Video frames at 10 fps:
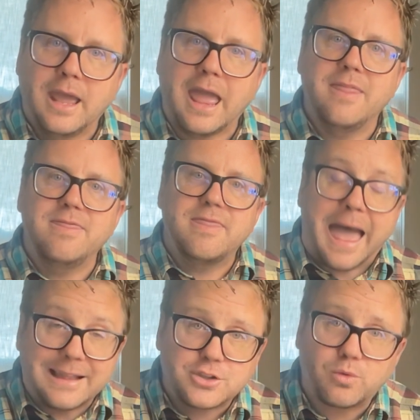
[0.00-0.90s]
And
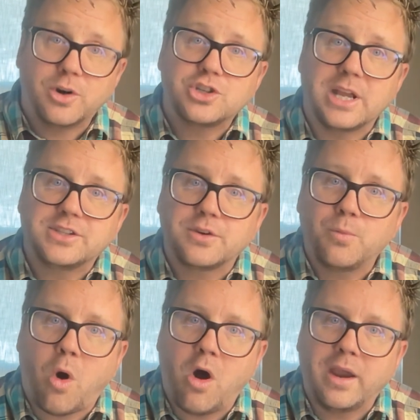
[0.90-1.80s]
that's where Jensen
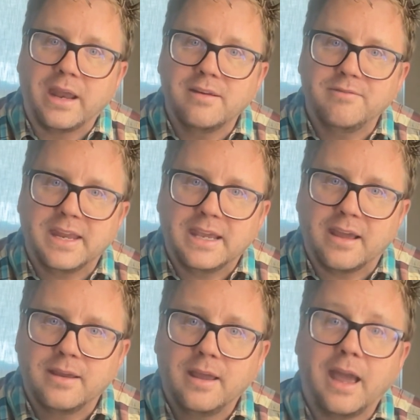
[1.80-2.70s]
Huang and
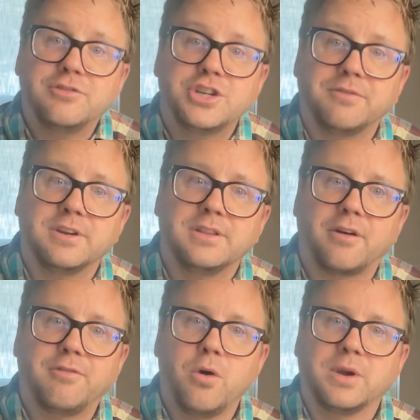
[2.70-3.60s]
NVIDIA have shifted their
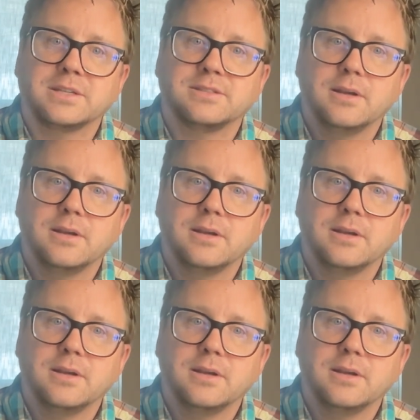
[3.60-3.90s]
focus.